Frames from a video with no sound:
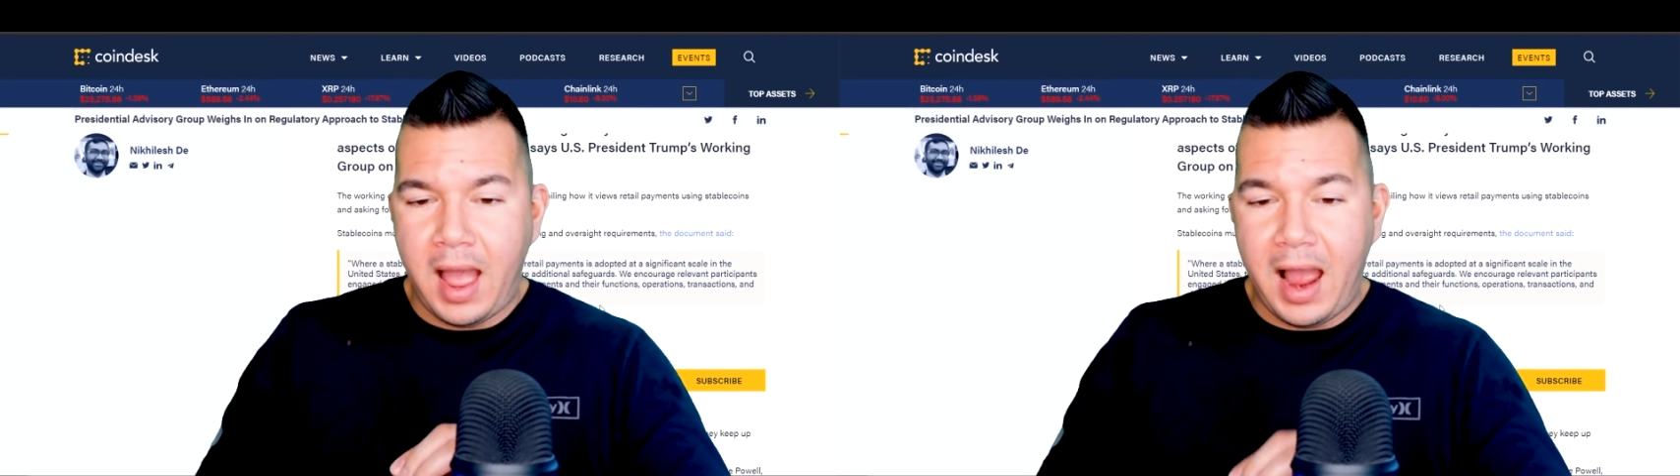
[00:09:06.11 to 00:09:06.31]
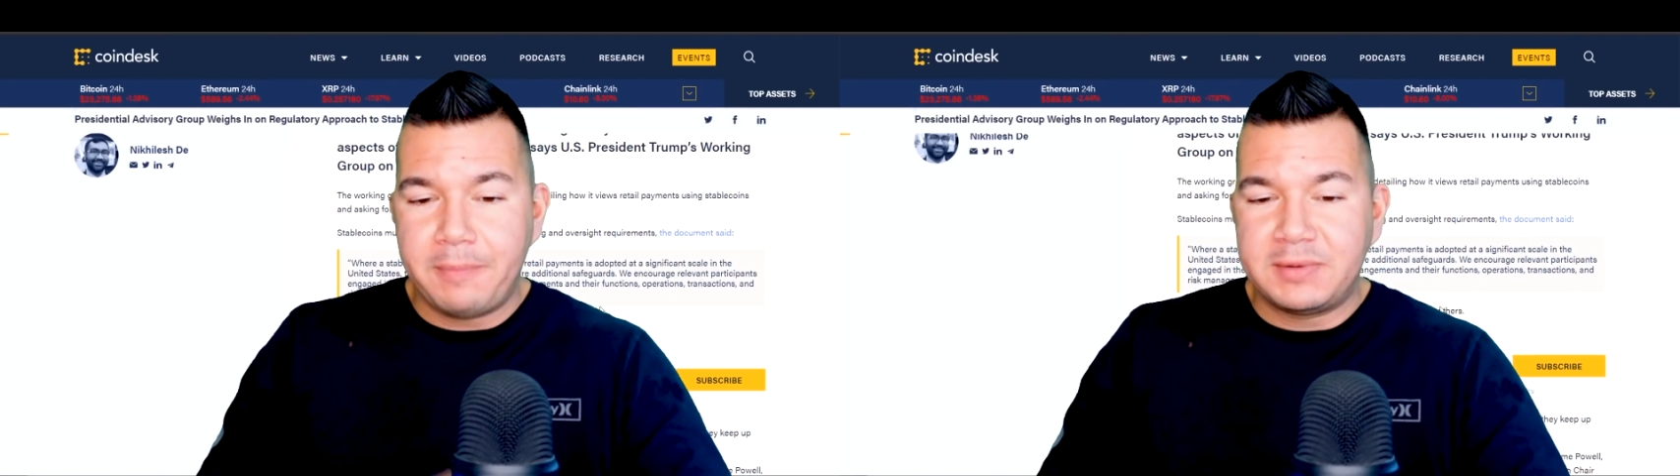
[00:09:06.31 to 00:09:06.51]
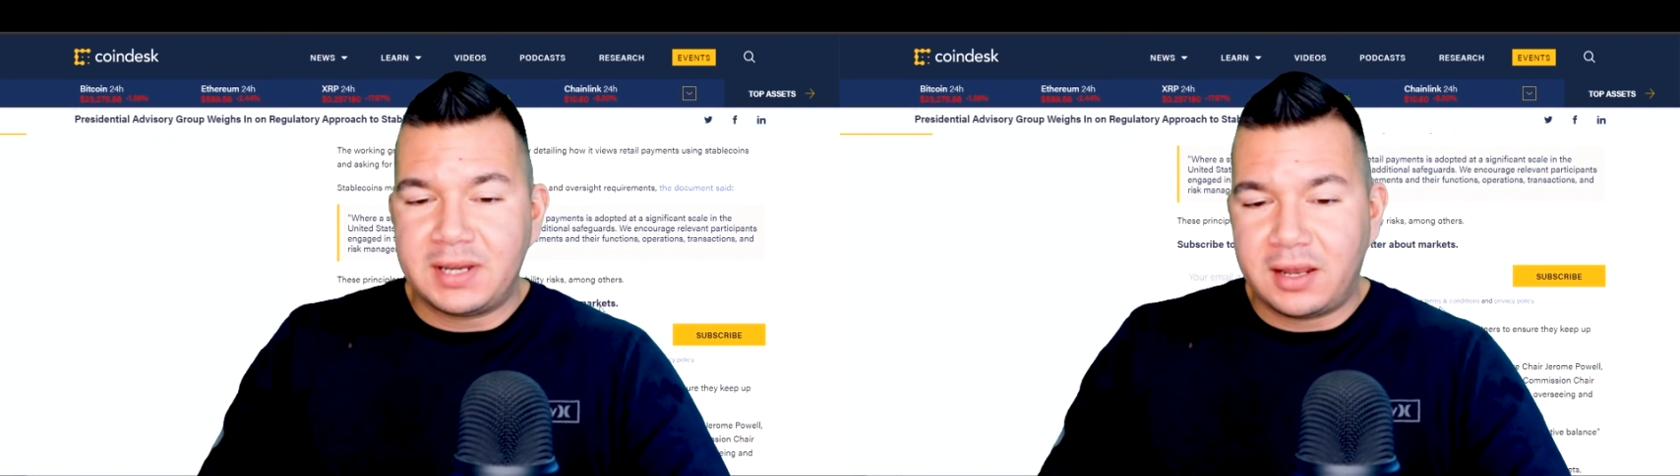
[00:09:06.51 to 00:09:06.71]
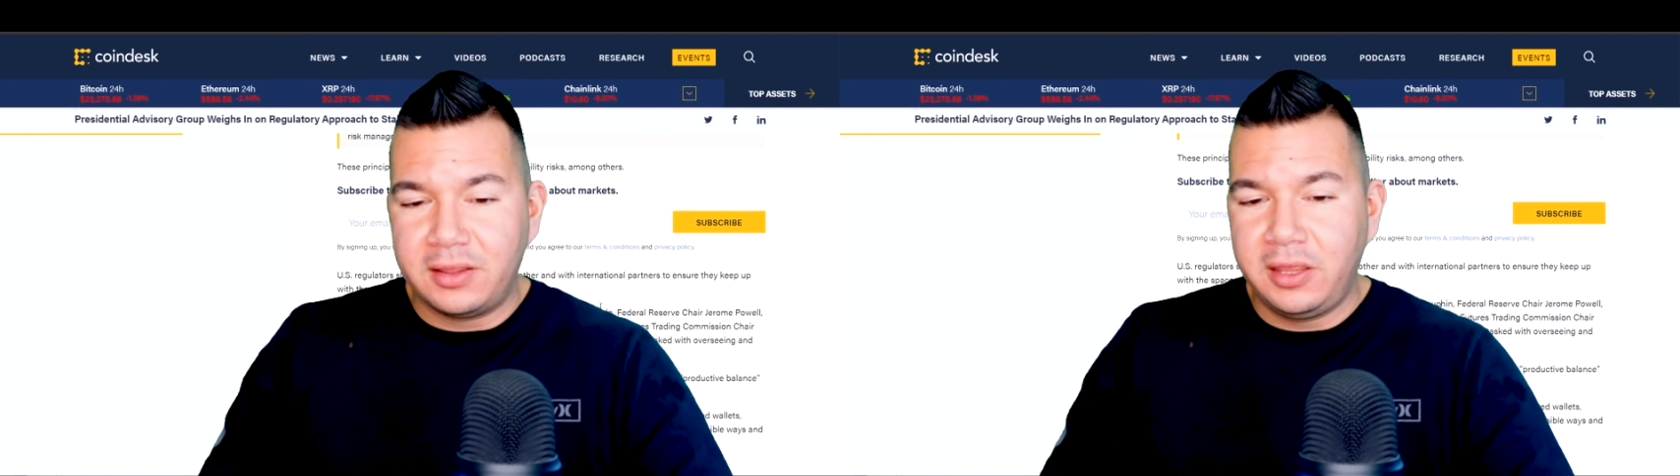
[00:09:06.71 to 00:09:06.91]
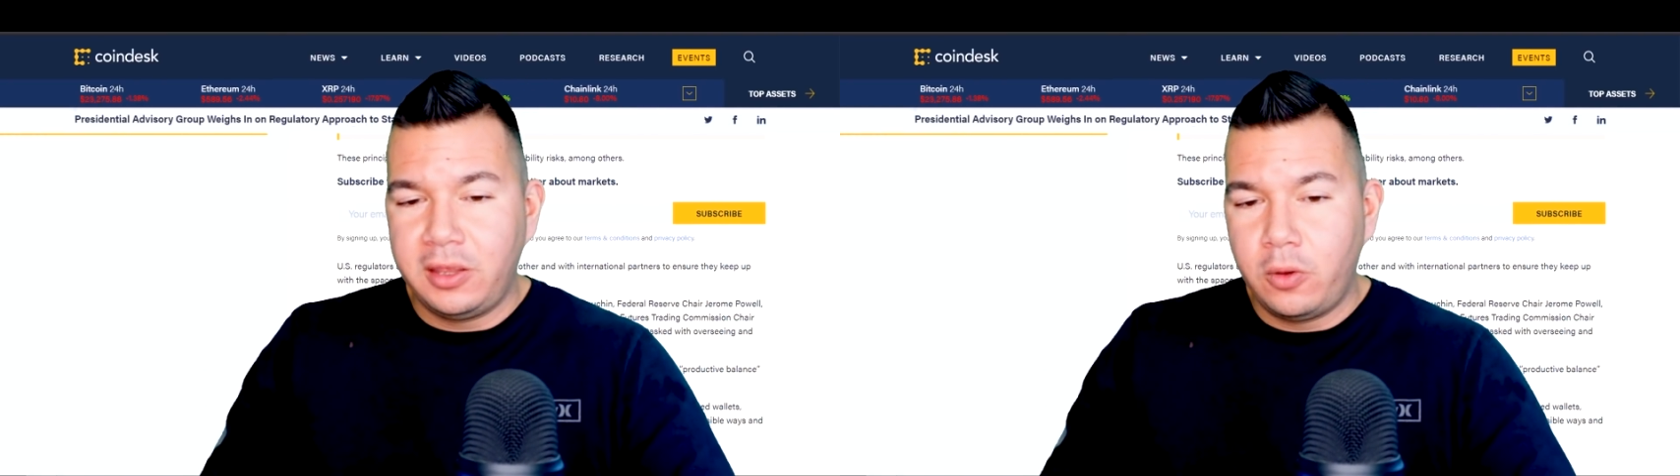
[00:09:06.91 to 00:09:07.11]
I'm
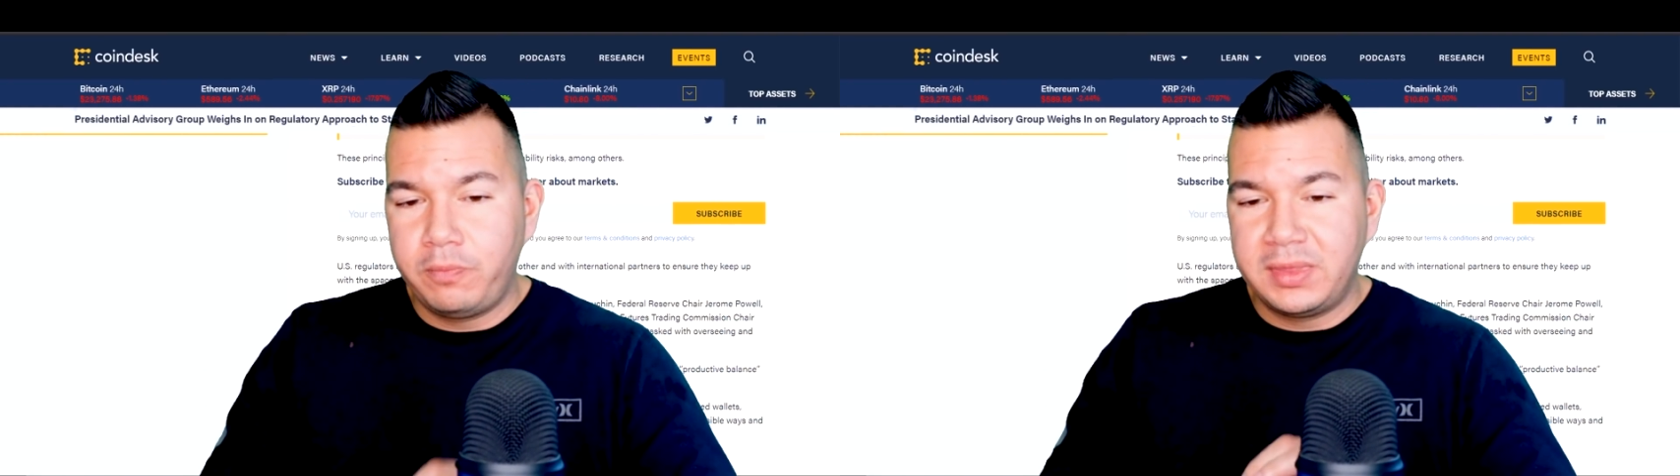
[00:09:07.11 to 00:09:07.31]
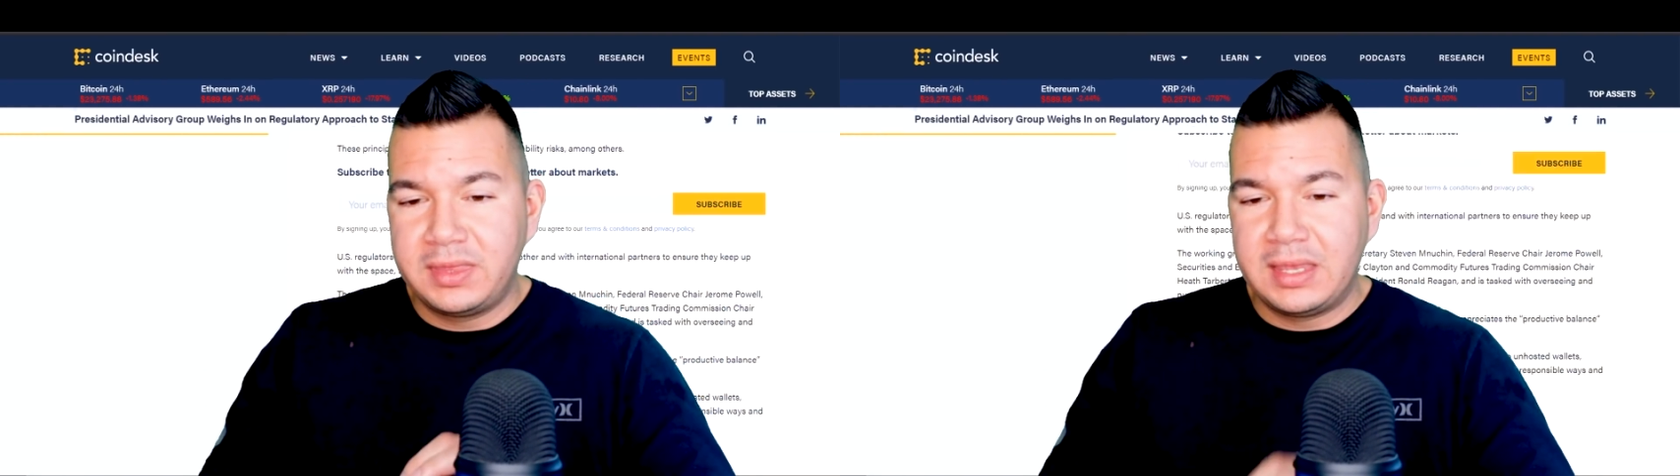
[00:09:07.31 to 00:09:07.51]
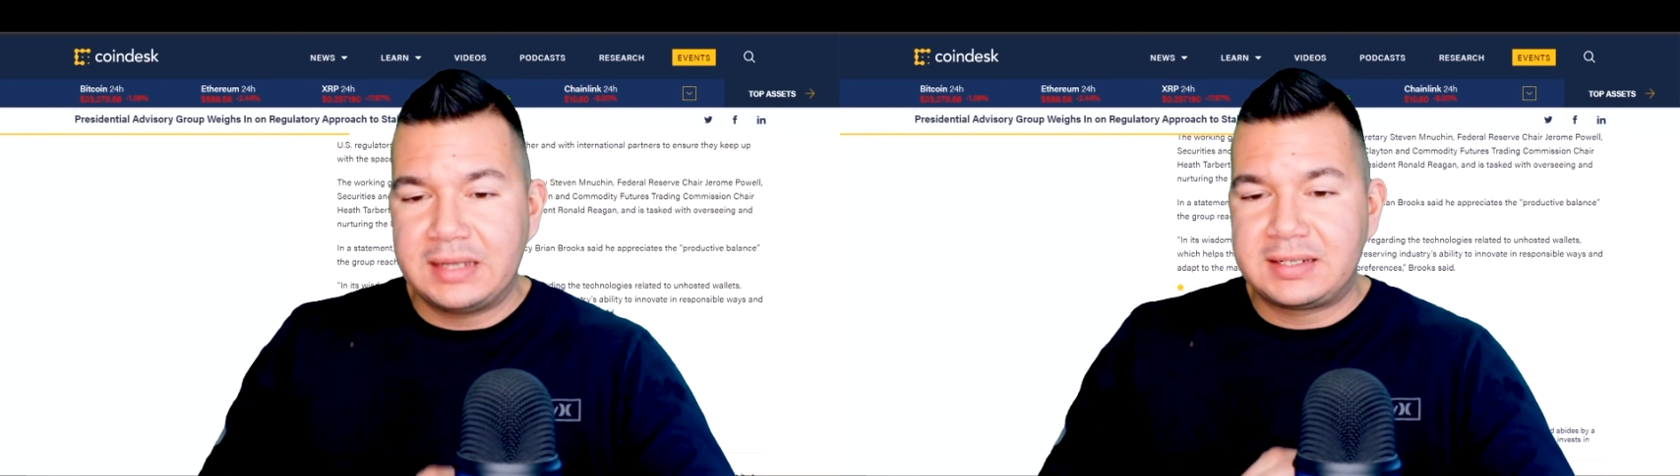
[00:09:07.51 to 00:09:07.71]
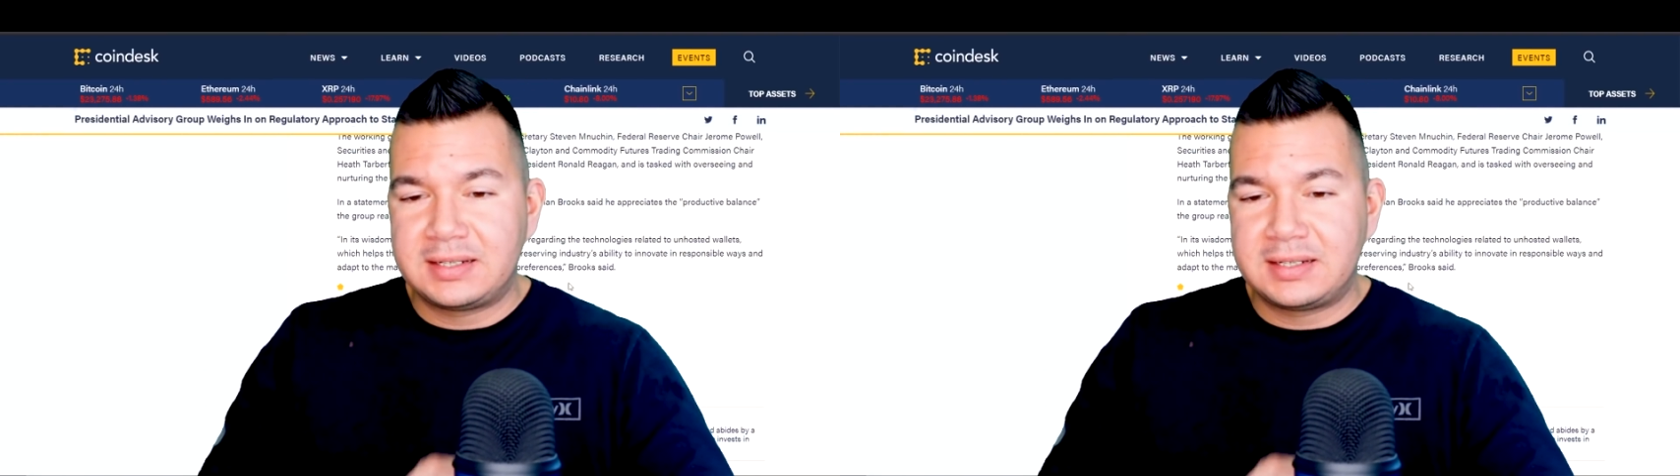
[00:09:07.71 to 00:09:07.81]
telling you, this